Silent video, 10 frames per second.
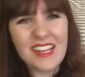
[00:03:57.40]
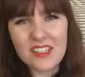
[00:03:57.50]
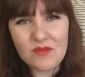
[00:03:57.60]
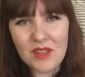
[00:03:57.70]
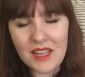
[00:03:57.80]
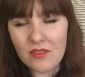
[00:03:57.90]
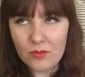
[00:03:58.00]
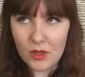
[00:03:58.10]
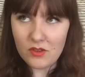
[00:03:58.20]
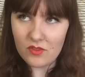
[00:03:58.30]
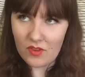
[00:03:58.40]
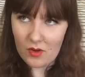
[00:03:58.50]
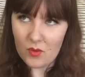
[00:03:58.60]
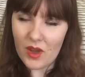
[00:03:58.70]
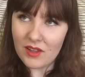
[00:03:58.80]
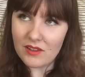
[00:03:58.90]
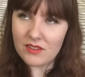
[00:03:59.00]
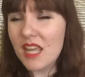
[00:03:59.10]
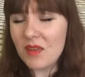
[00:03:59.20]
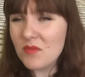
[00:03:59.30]
that didn't really compute very well.
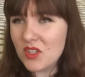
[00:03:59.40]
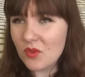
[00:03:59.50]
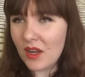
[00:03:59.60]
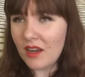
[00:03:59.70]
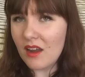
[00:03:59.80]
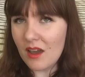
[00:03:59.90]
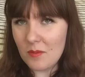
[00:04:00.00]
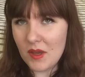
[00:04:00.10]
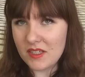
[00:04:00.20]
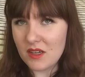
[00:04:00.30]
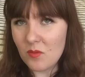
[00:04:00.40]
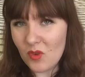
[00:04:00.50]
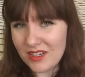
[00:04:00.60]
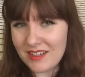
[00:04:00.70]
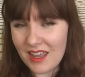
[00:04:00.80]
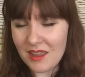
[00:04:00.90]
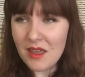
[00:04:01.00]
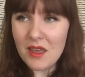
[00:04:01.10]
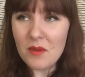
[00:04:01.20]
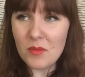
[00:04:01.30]
In between, I picked up One Day
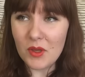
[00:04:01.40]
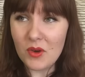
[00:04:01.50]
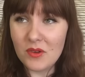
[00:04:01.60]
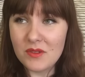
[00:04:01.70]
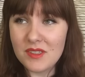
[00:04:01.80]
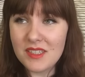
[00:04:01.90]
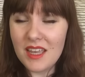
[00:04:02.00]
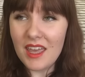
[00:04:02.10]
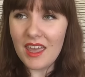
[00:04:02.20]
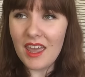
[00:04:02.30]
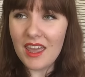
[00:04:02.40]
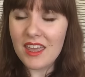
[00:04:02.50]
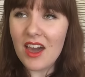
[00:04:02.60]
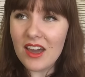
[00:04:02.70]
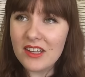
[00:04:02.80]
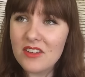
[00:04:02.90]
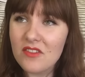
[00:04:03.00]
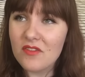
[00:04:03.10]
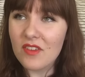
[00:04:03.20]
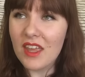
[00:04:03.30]
because it kind of